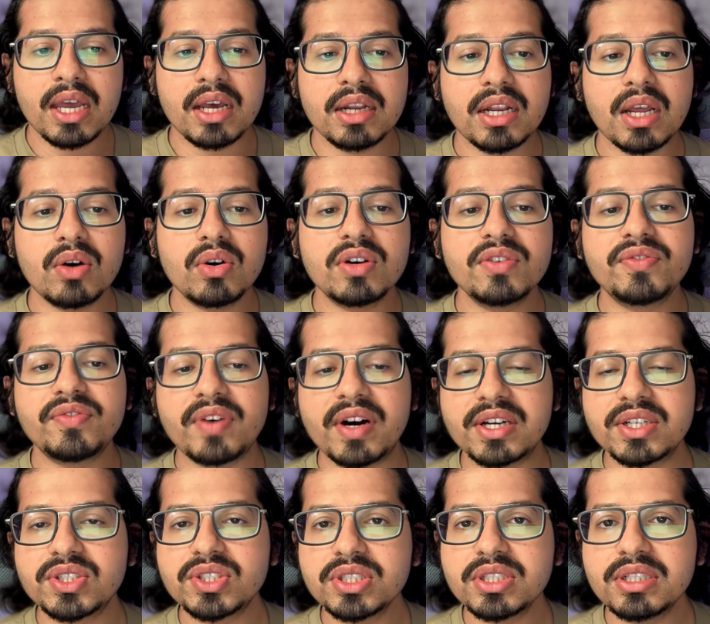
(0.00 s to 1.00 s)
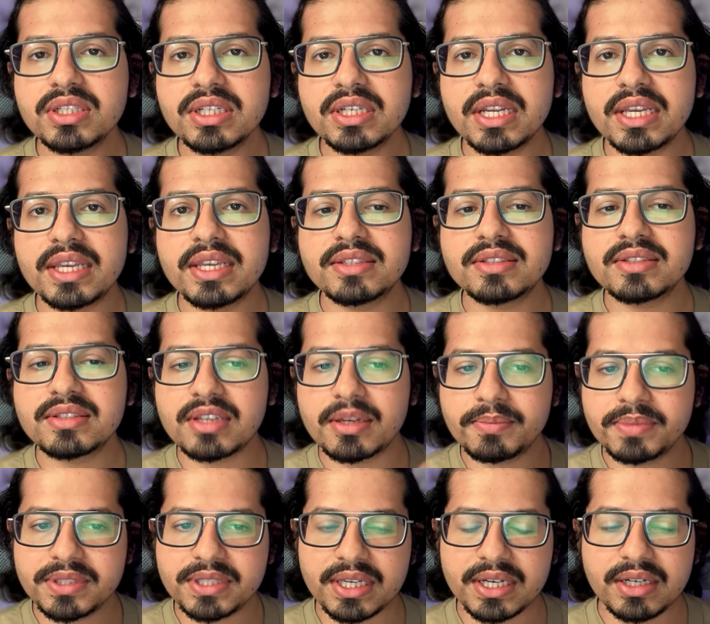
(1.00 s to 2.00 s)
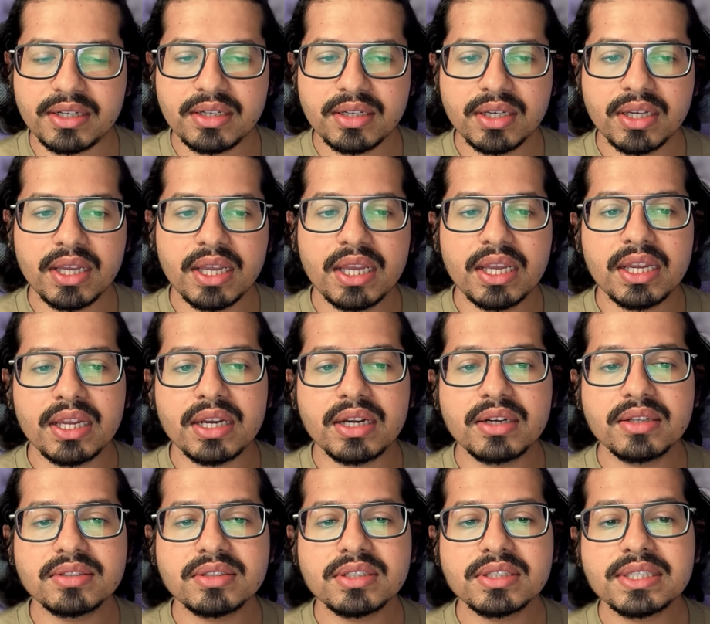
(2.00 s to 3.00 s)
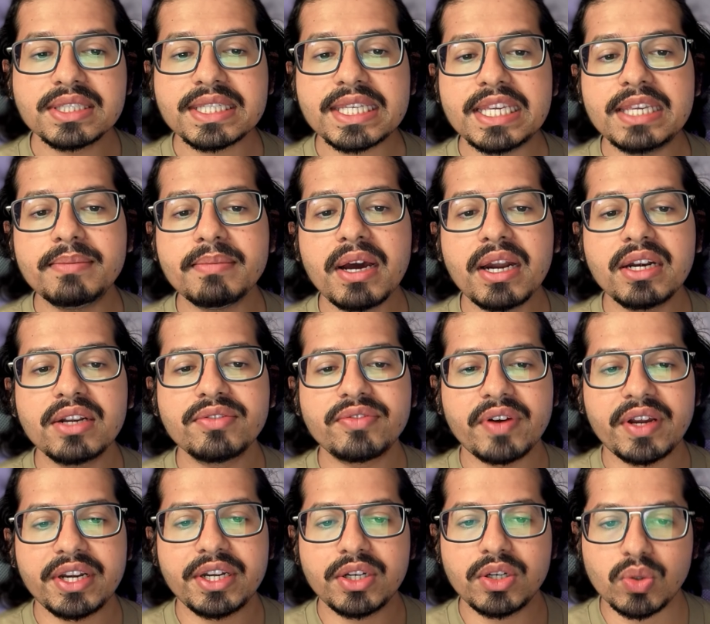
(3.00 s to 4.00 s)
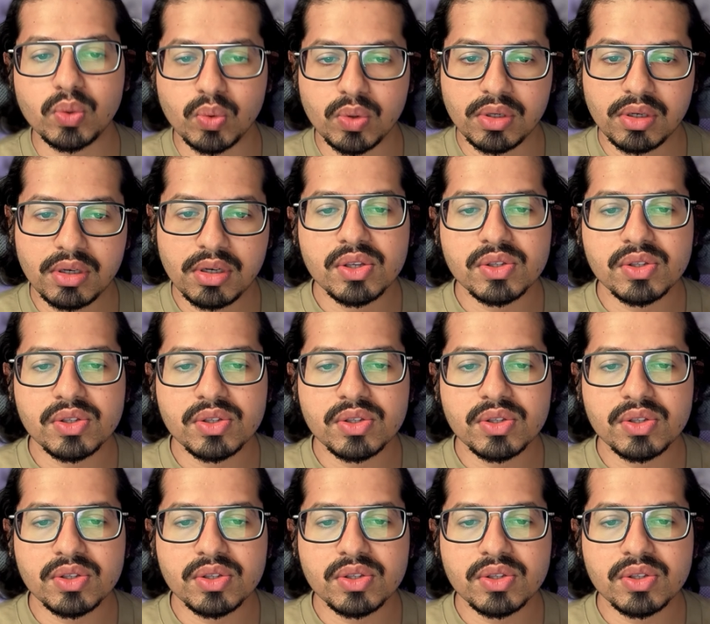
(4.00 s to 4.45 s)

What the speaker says: Now, a function is a subset. It is a schema defined tool.